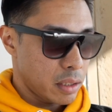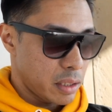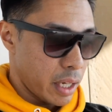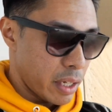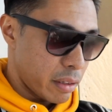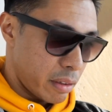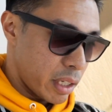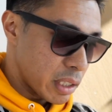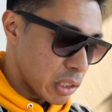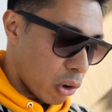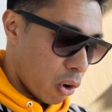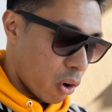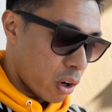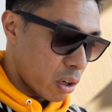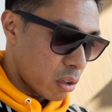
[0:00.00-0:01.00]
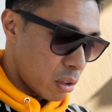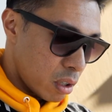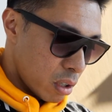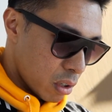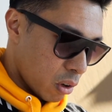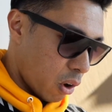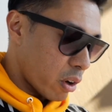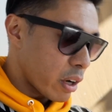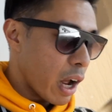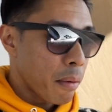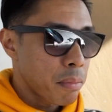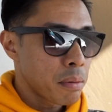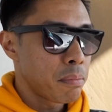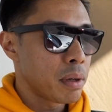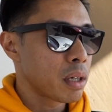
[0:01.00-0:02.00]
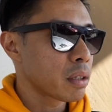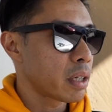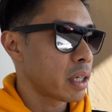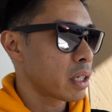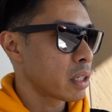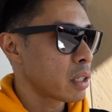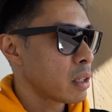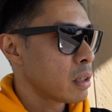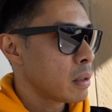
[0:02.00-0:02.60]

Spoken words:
take this car that I've been building